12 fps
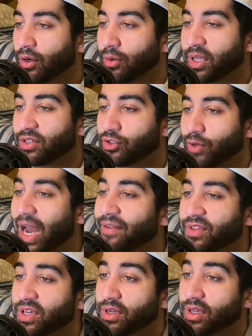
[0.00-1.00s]
gets
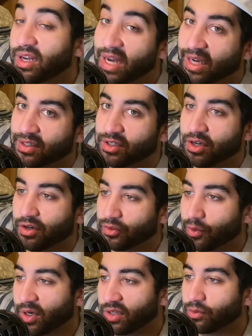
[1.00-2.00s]
drafted next year in
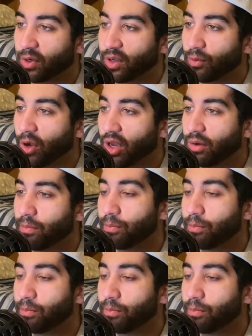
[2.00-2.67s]
2021.